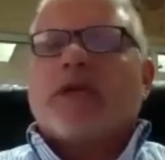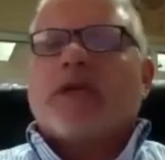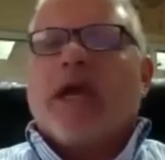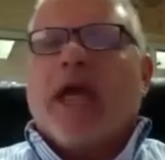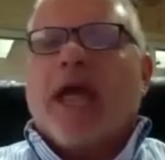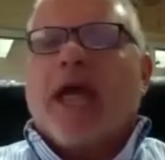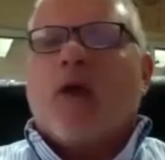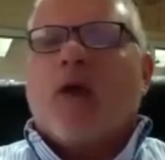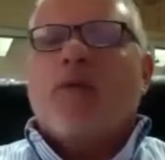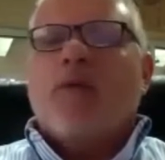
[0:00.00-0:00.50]

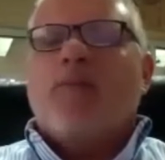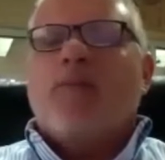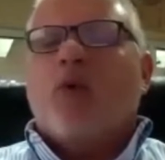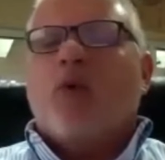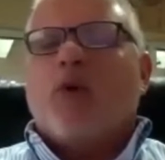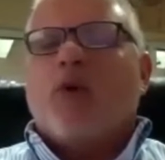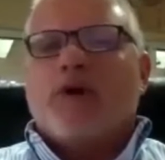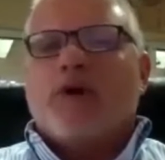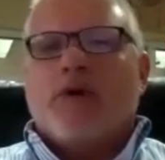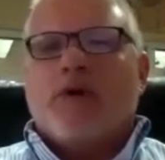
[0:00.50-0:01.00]
how
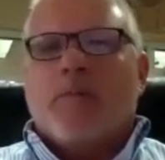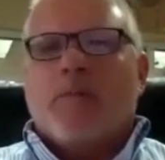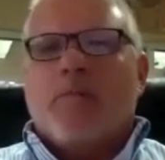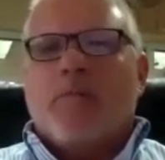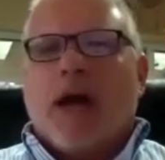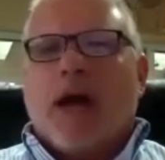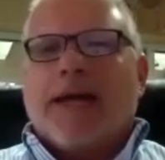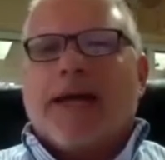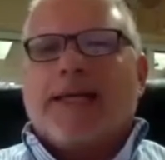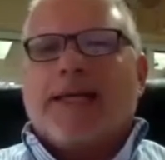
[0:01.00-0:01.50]
important your
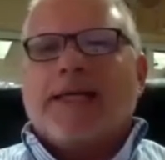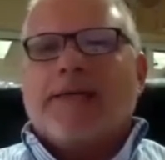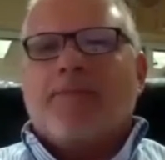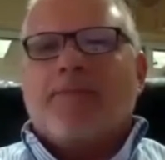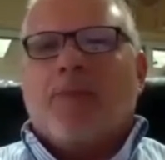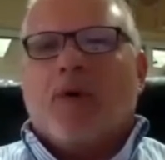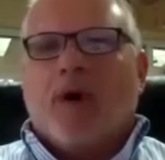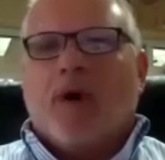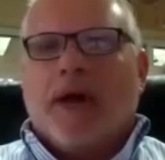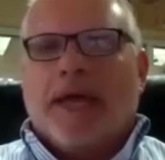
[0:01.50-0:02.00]
mind
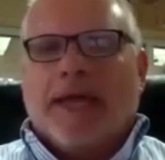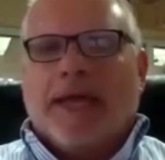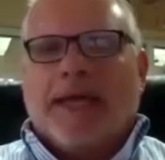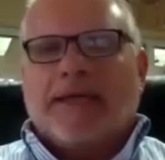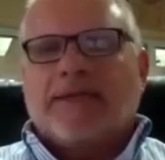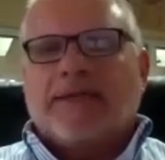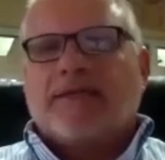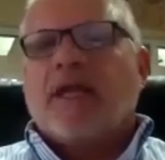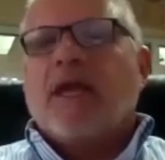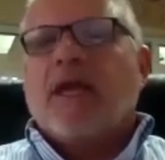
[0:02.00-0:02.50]

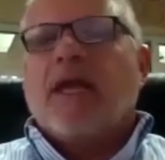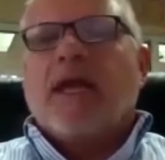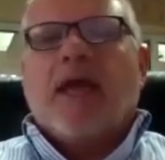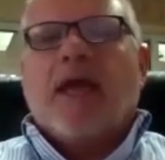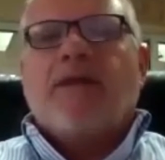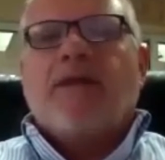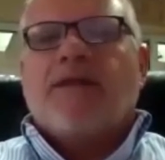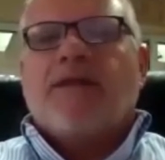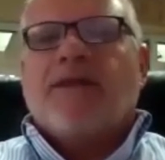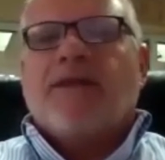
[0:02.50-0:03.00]
plays
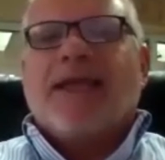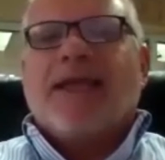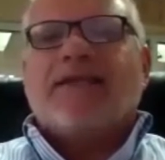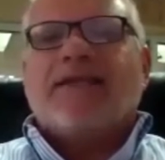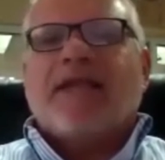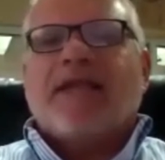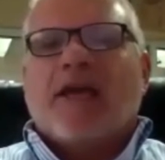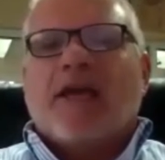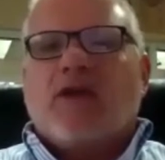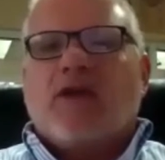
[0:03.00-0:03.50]
in the things
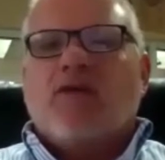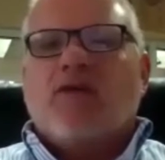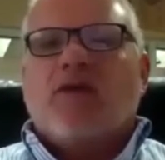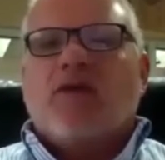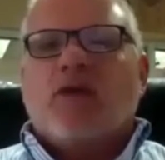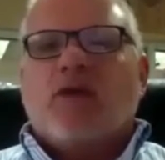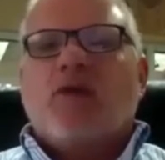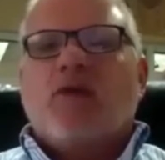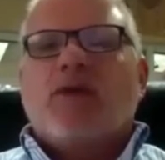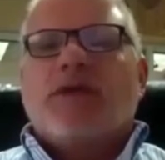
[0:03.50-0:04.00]
that you
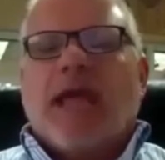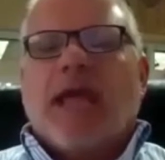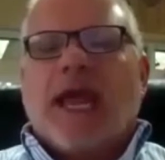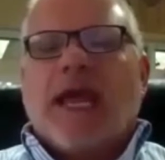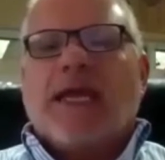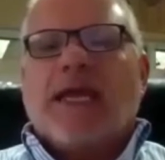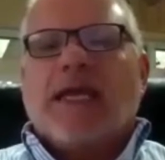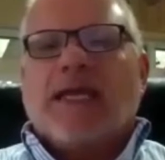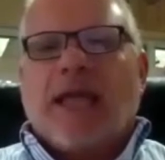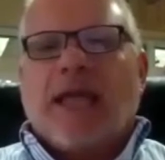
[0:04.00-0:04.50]
do day
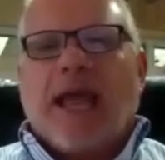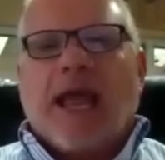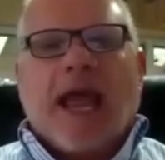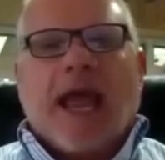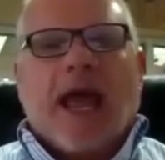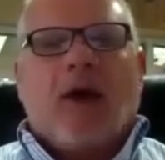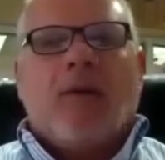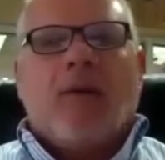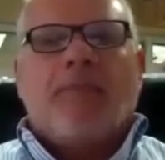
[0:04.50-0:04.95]
in and day out.